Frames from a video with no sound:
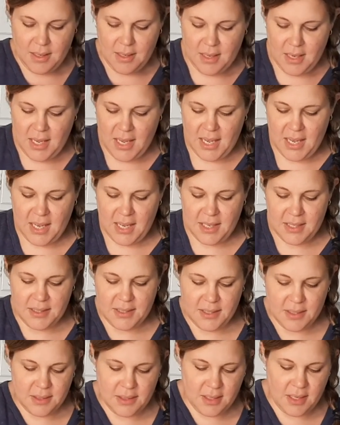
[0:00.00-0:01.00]
and
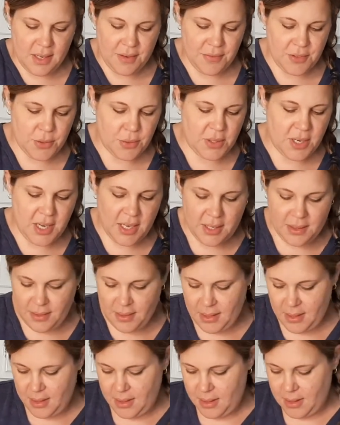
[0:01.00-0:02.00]
if you cut
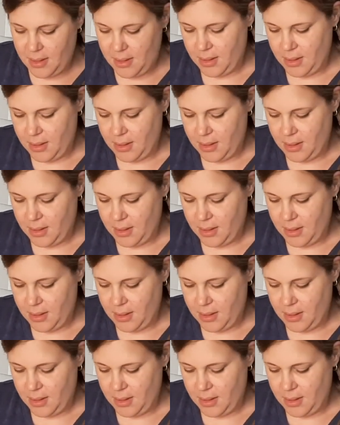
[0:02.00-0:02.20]
the